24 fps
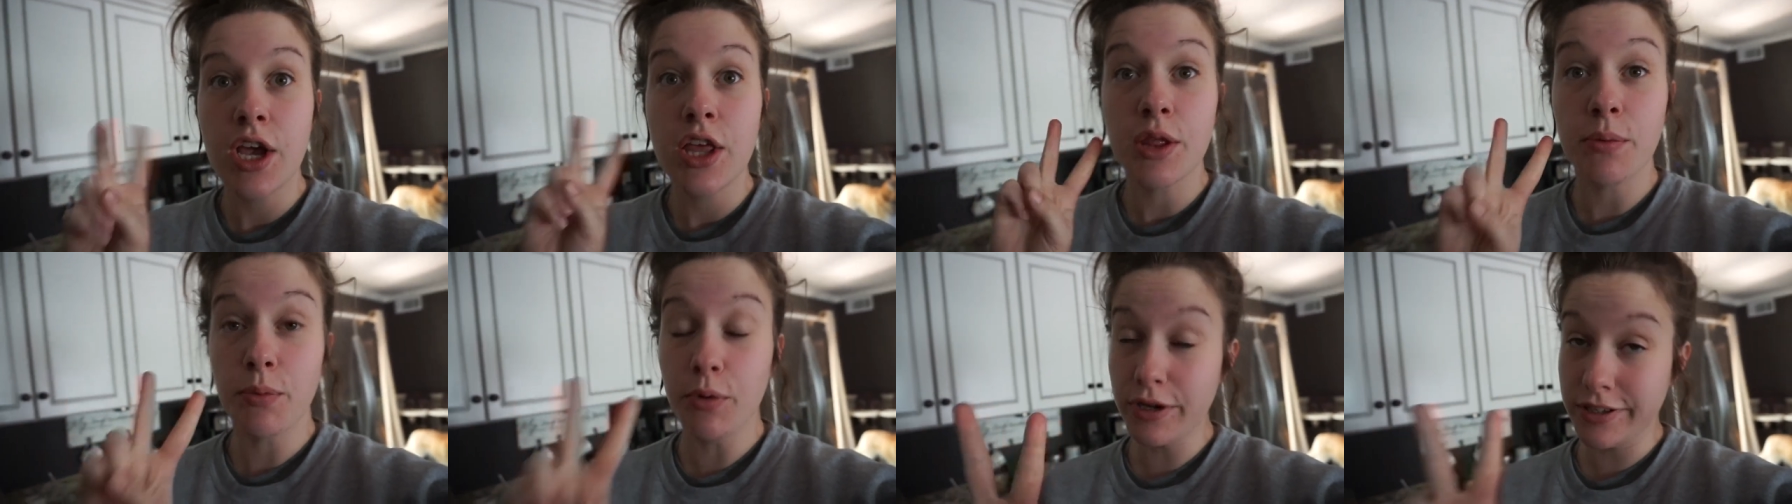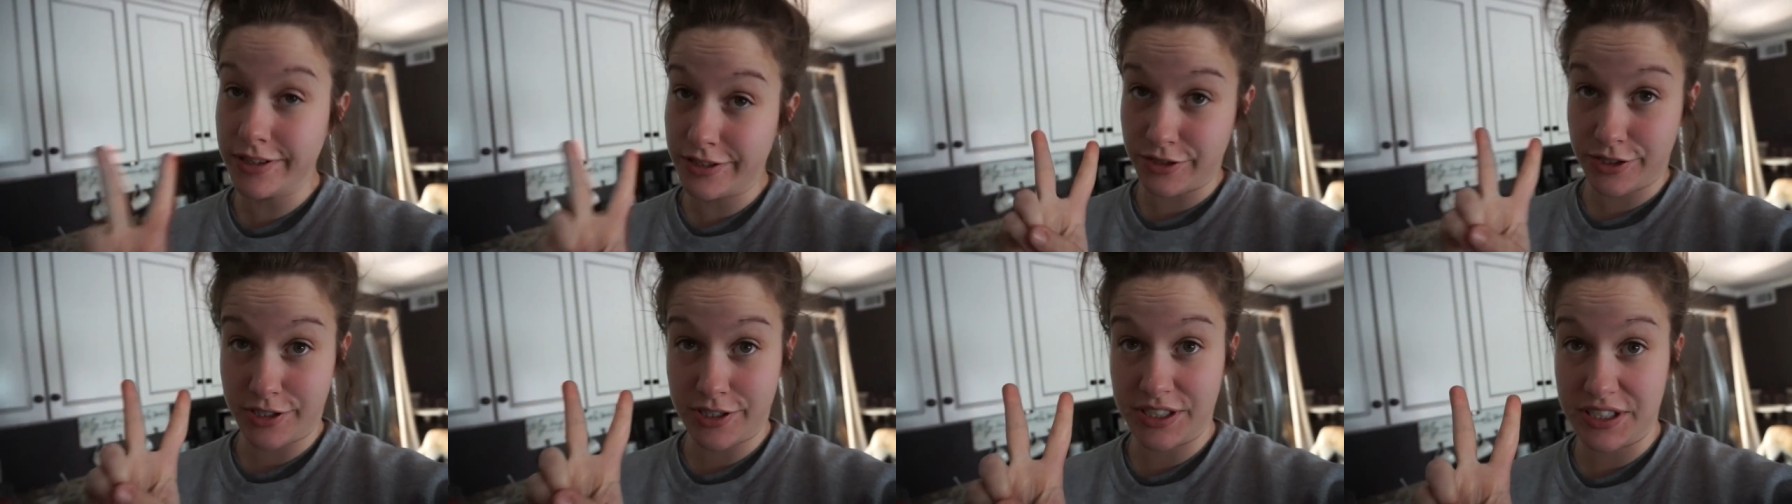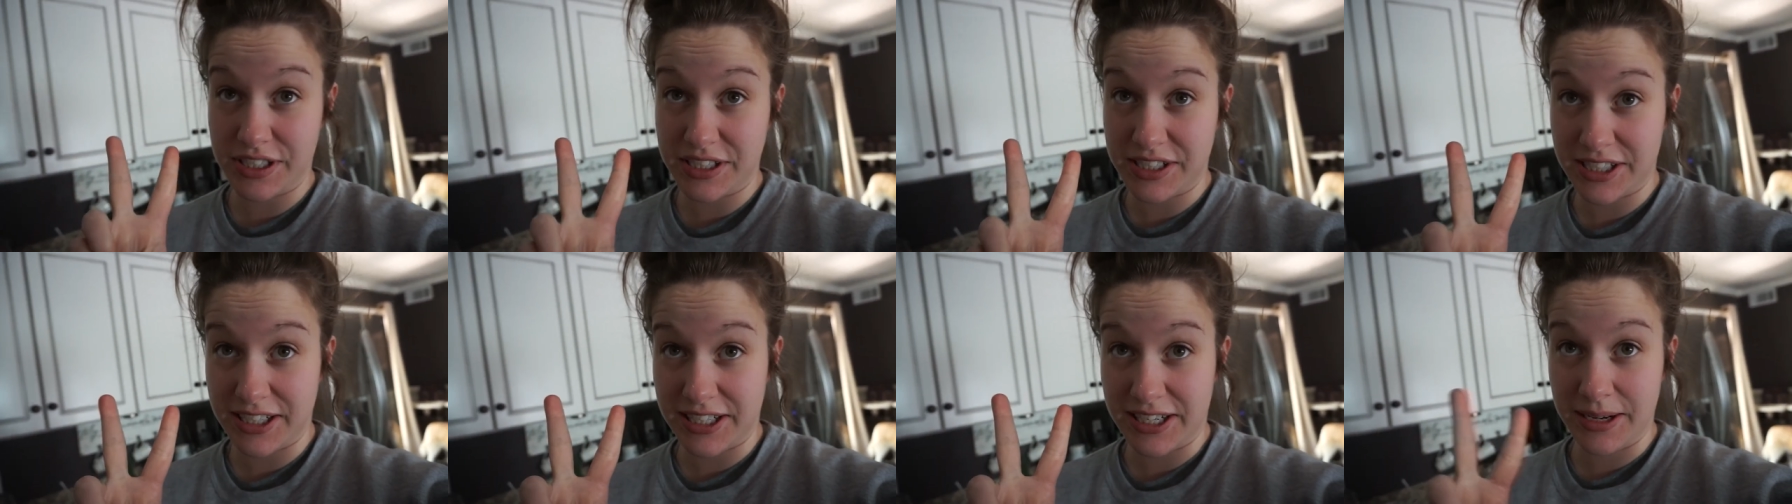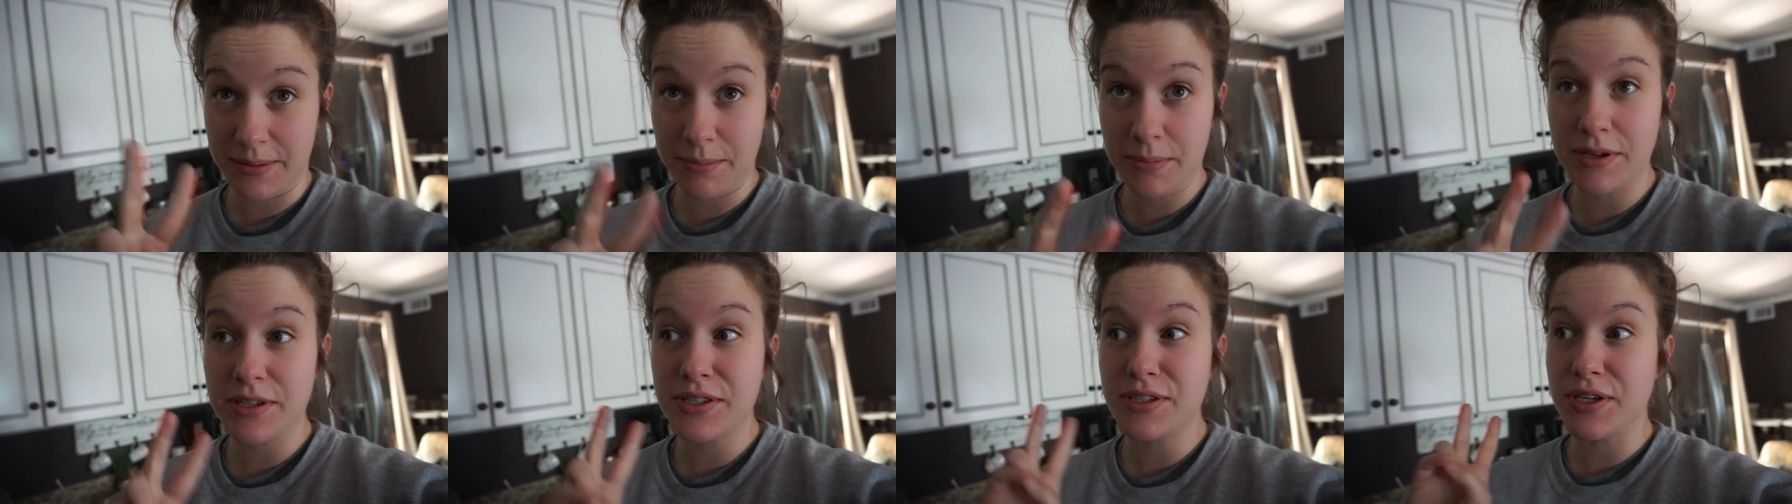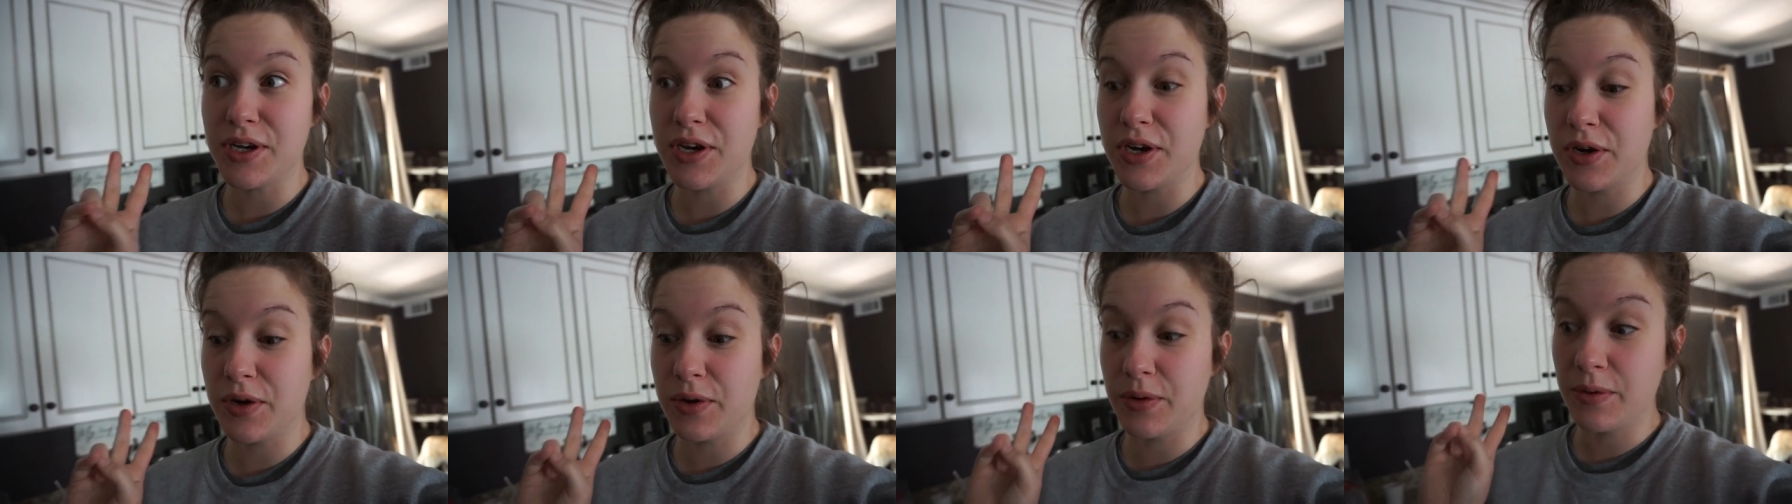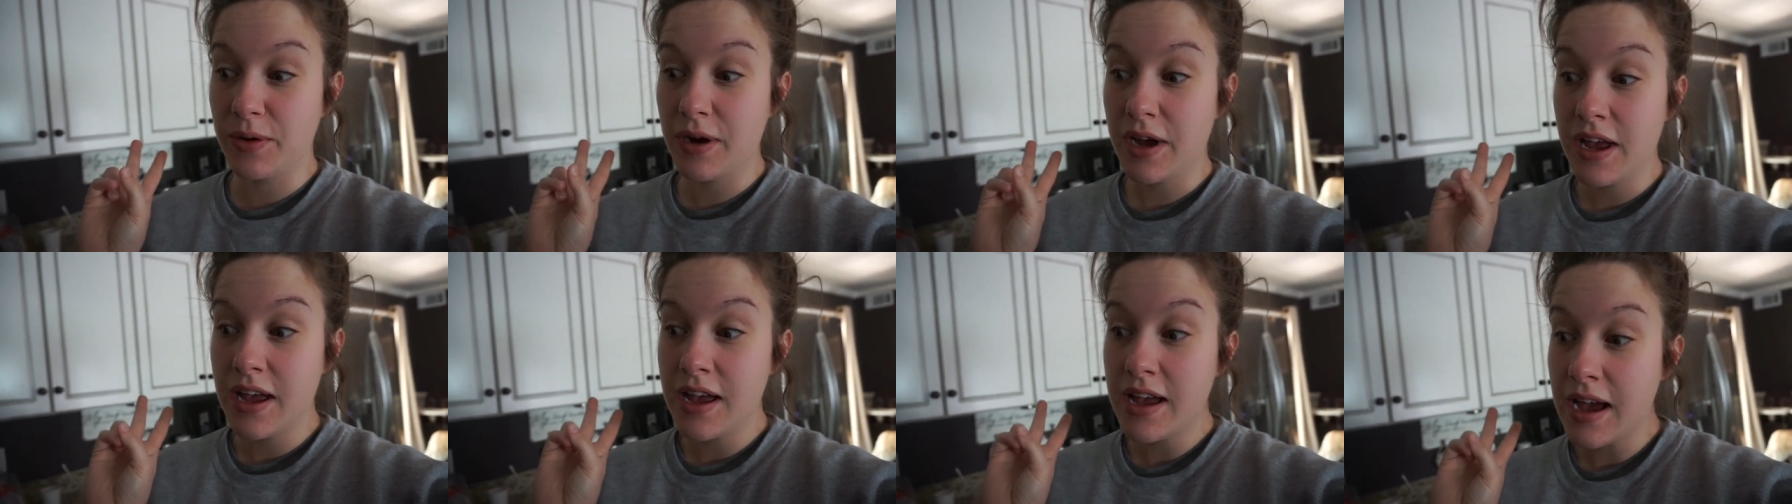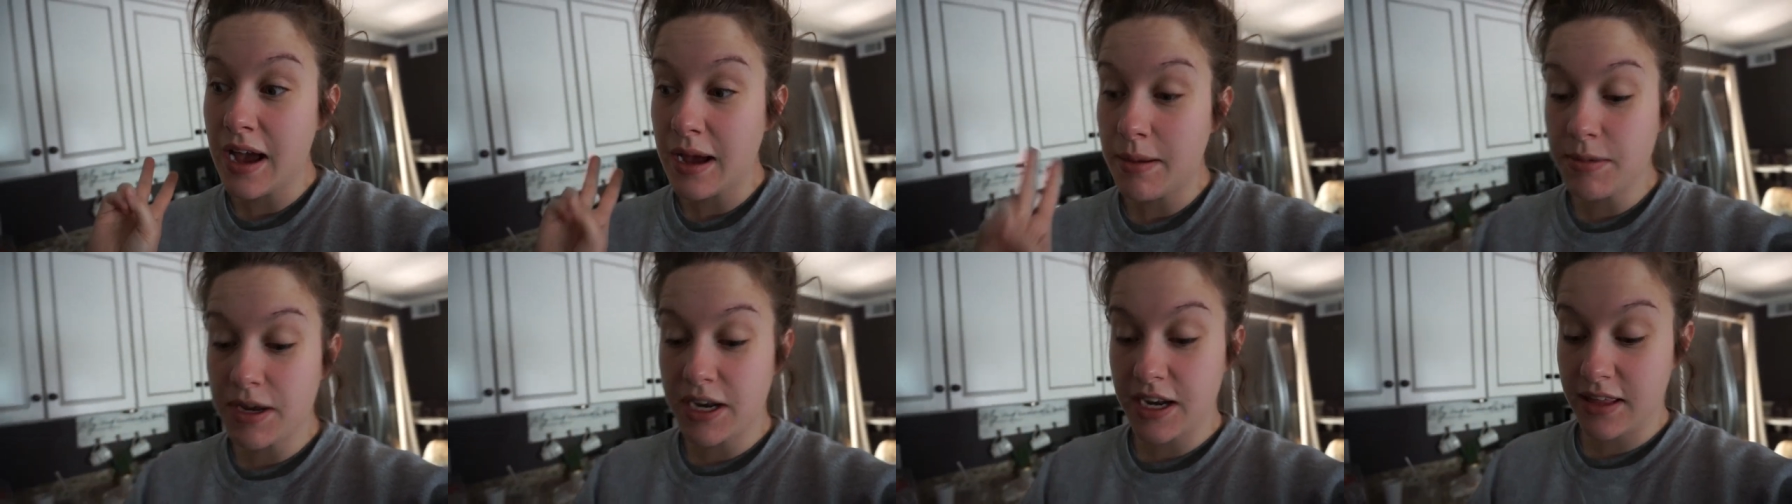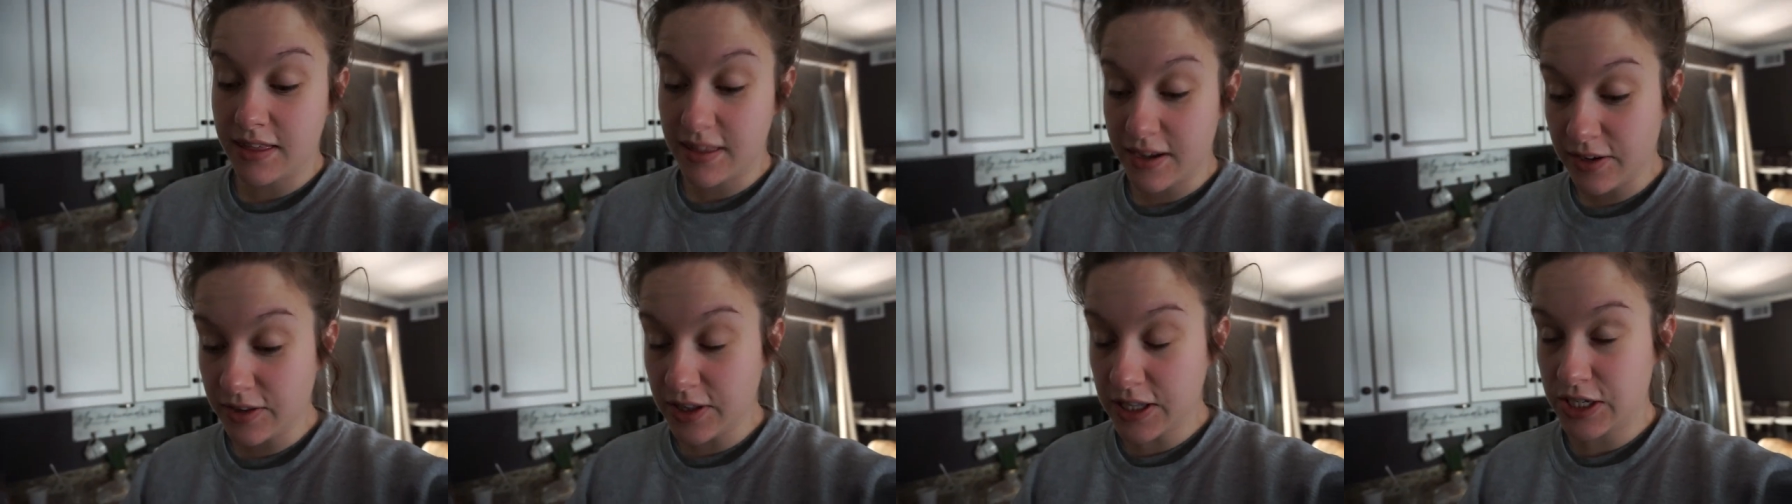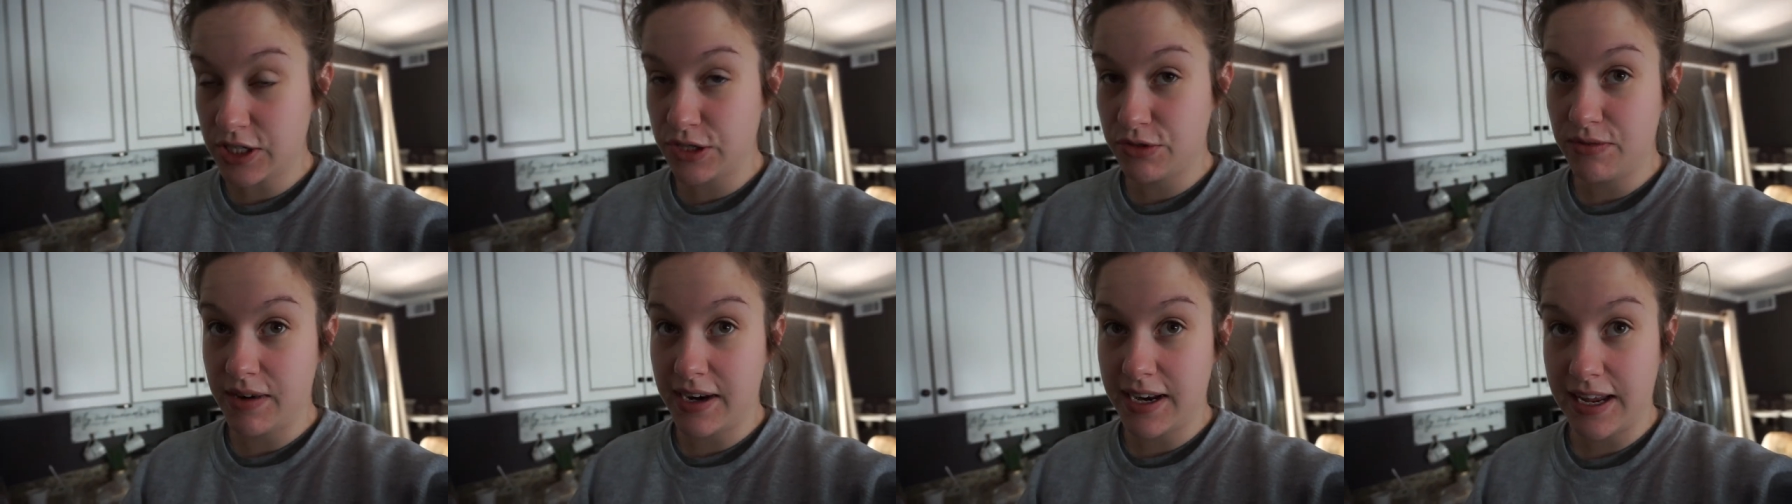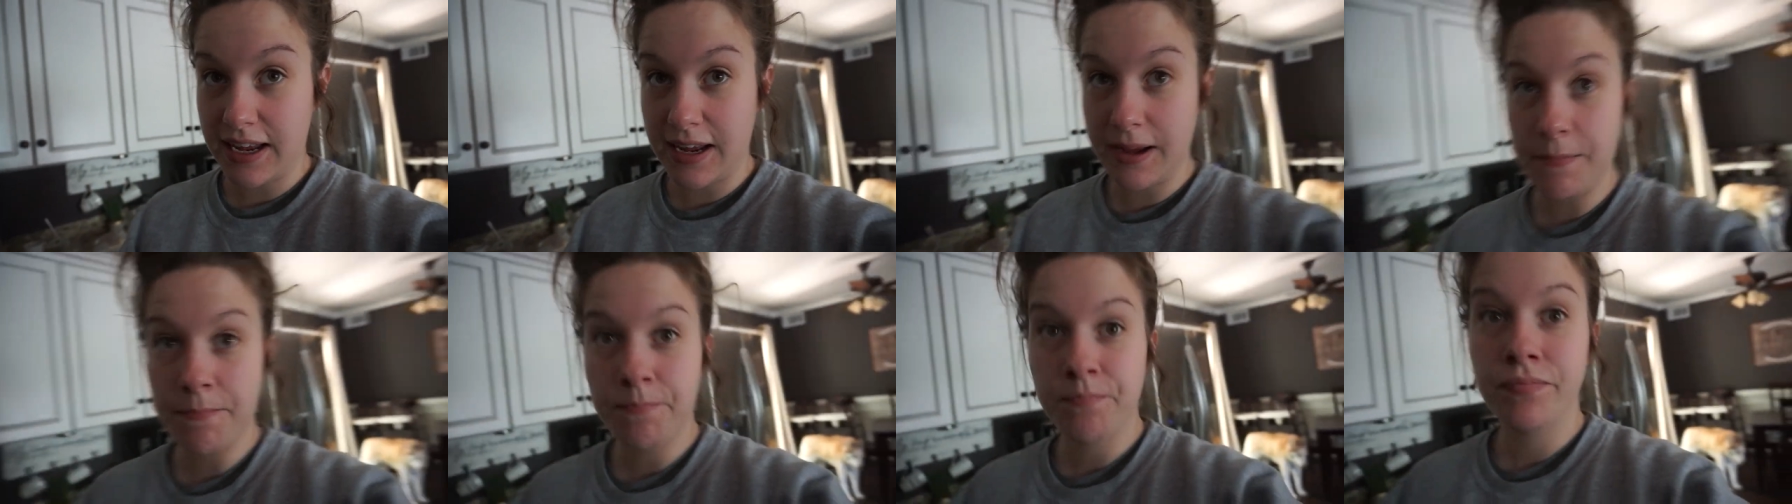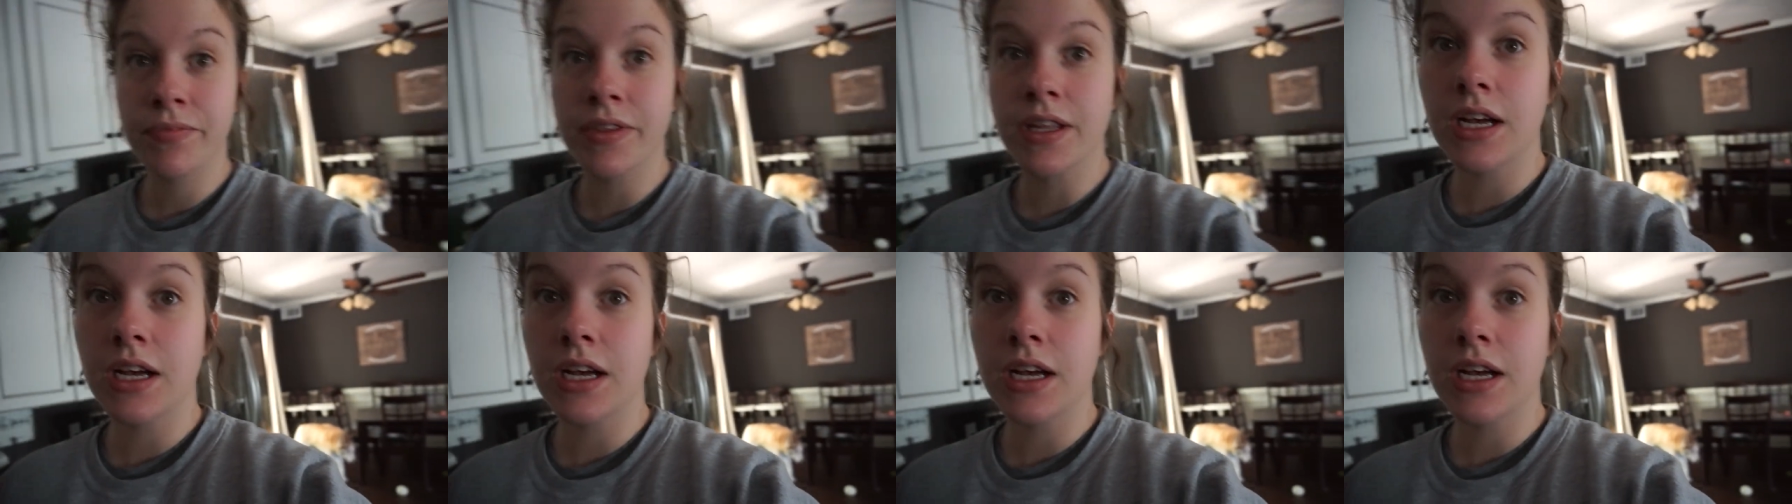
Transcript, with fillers: The boys are still asleep, so I'm getting their lunch ready.